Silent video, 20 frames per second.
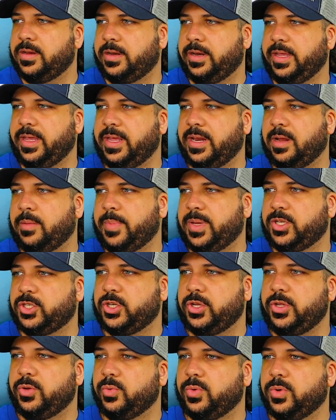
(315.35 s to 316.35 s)
And again, I'm going to
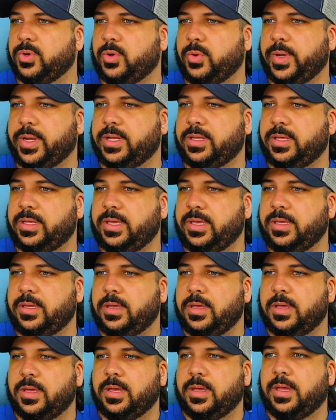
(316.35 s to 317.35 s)
show you real quickly
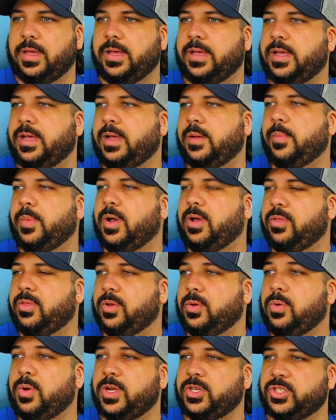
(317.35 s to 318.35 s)
all the
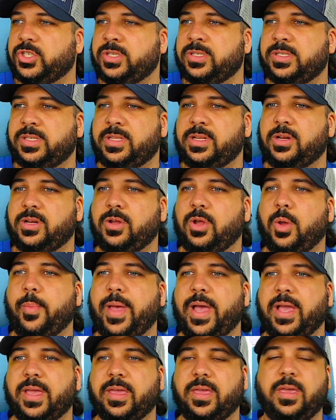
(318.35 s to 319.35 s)
questions, and then I'll go
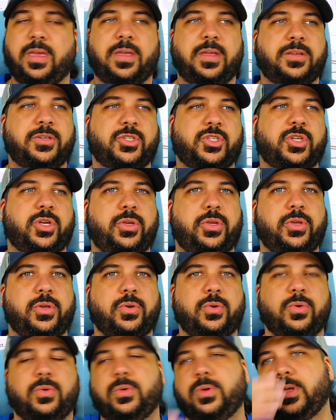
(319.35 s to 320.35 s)
back and show
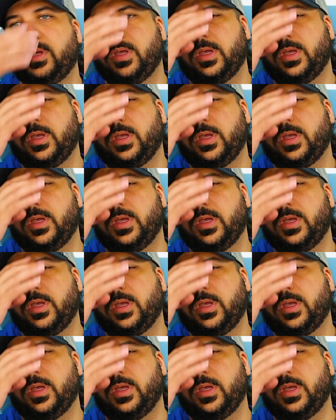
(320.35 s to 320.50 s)
you